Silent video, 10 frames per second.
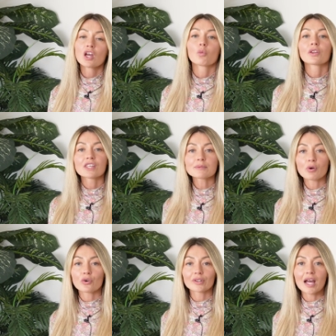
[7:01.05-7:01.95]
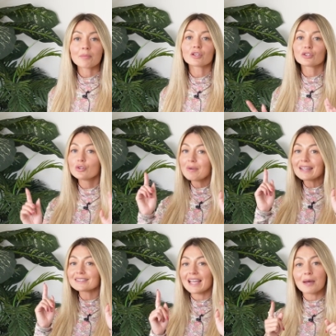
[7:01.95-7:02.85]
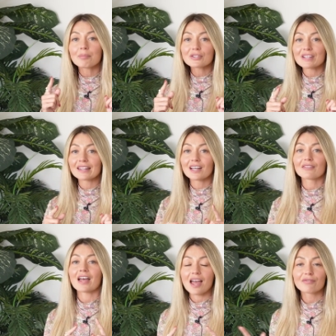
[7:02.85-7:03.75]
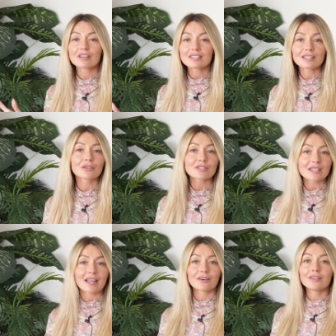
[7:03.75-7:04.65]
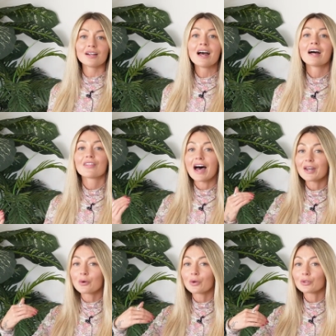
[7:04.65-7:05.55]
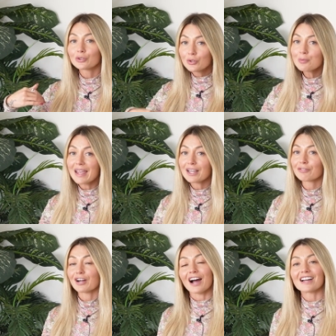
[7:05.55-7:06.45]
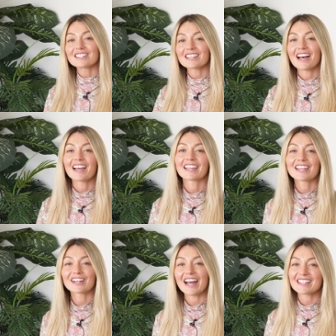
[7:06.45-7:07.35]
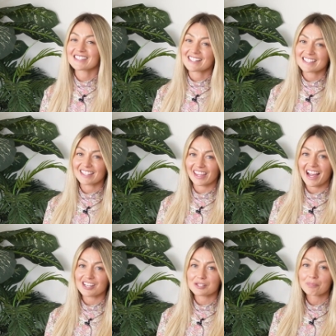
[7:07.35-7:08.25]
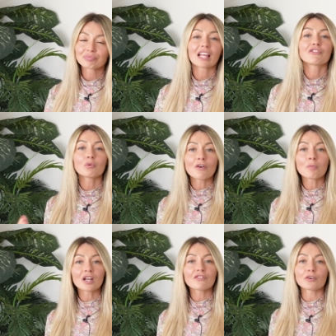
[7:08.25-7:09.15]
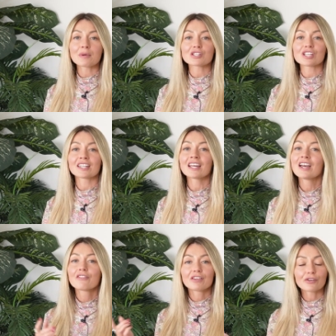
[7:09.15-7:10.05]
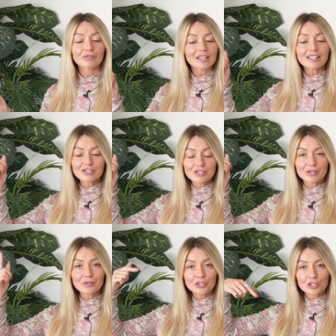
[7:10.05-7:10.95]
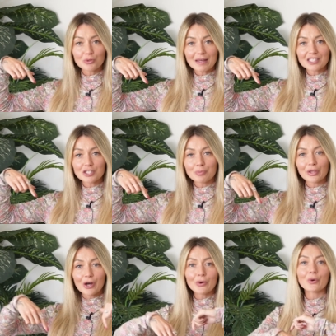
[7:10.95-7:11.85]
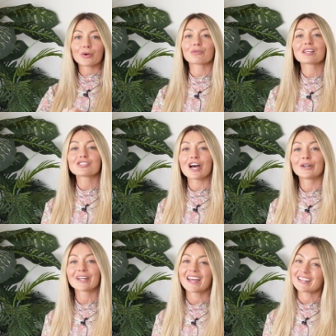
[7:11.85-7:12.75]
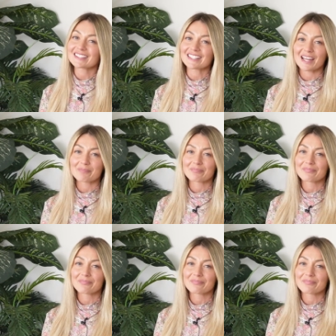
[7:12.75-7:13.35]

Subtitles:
With this program, you make 10% of every single sale that you make for us here at Citizen Lash. If you want more information, feel free to shoot a message below or reach out anytime.